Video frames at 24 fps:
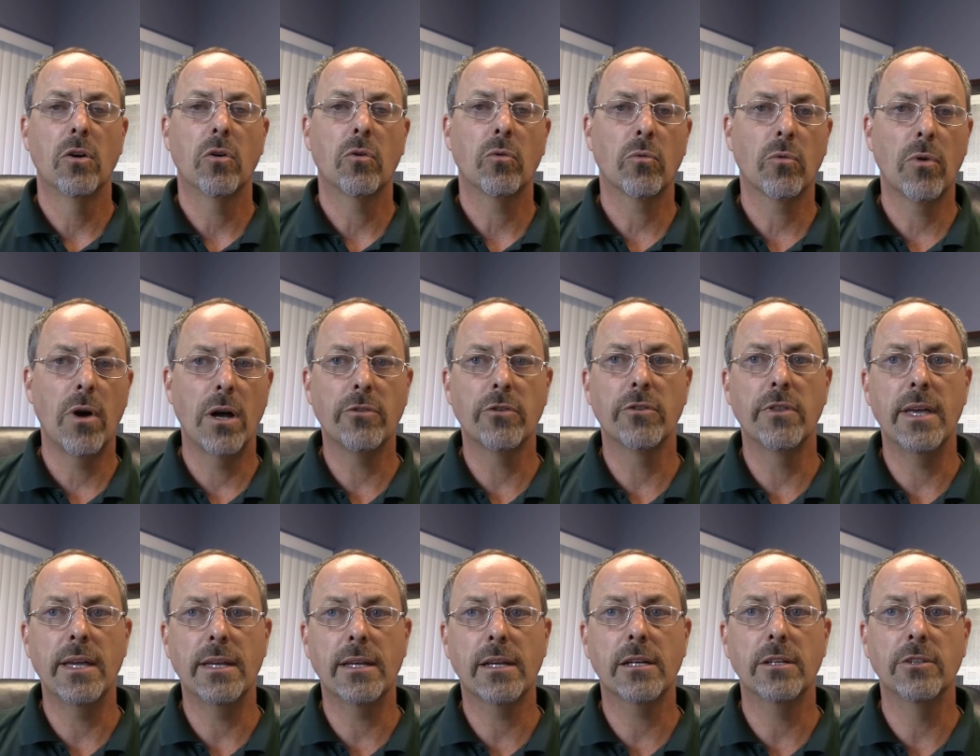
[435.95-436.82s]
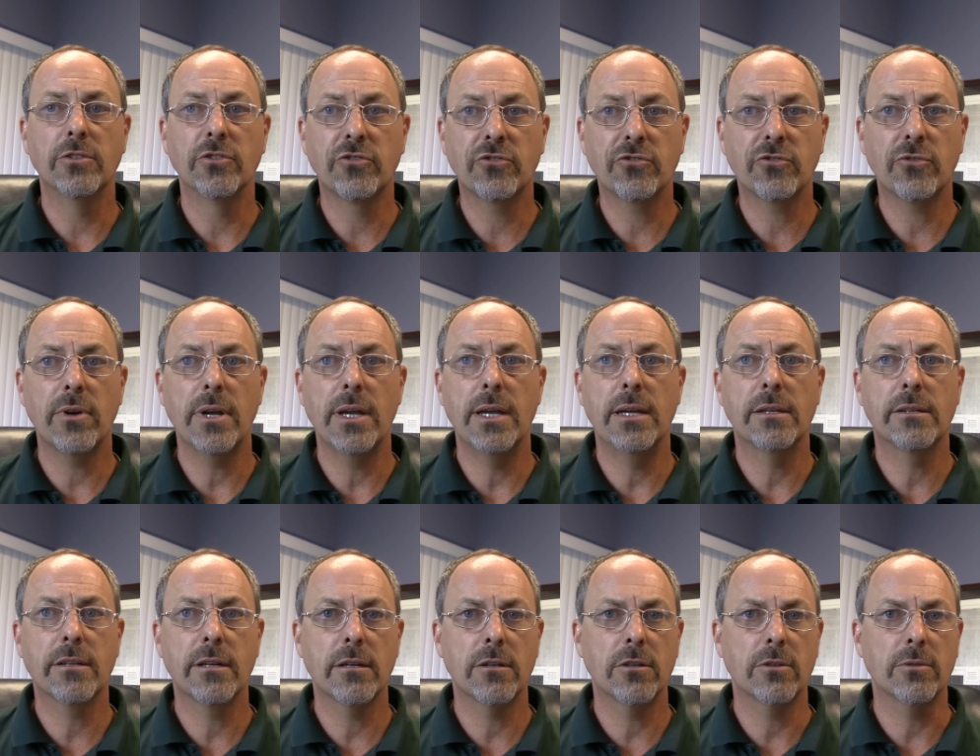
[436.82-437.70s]
rather than constrain
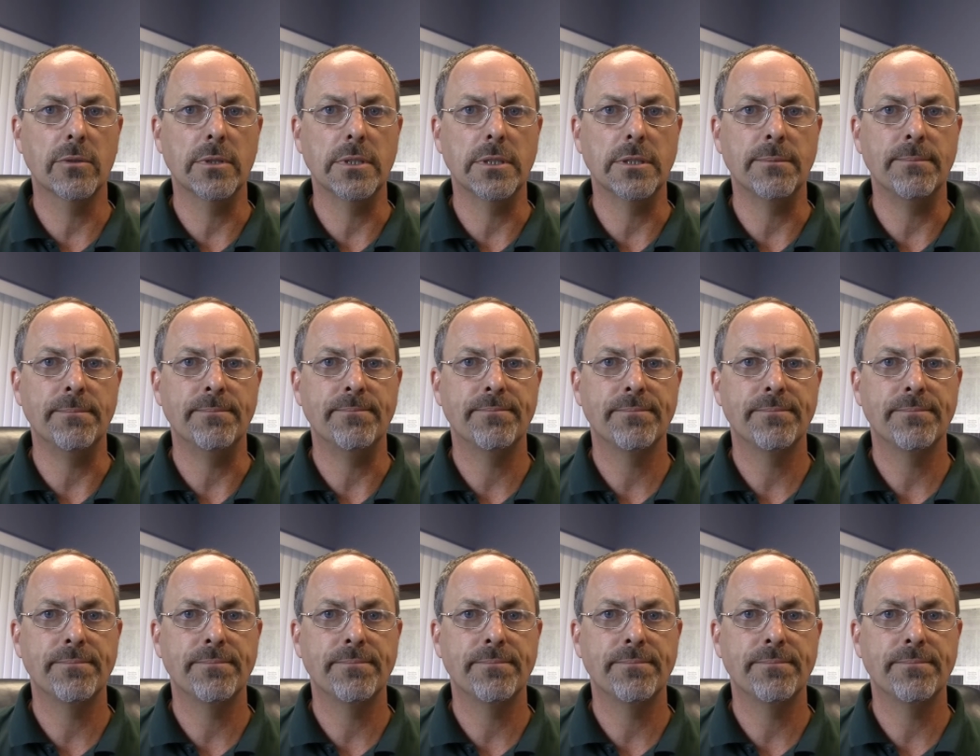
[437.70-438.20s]
terrorism.